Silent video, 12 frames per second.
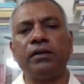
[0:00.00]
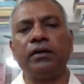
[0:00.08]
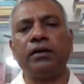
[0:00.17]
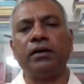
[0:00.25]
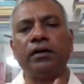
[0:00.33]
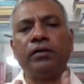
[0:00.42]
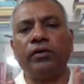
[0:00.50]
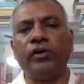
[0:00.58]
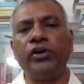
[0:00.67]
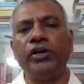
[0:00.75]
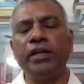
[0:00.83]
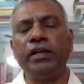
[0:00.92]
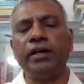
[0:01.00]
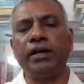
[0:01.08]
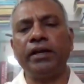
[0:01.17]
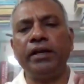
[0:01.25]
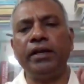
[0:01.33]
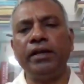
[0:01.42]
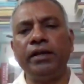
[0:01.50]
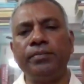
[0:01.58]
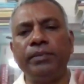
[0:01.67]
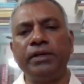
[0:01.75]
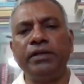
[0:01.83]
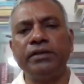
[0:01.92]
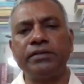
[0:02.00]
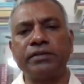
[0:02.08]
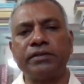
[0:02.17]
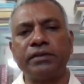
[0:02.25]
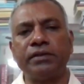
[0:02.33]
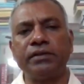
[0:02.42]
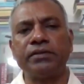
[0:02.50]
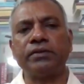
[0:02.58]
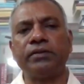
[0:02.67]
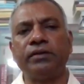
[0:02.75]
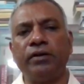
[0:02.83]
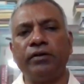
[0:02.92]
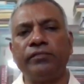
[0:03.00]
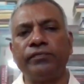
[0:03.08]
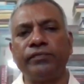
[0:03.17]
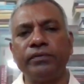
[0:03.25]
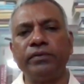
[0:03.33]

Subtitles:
ordinary ministers of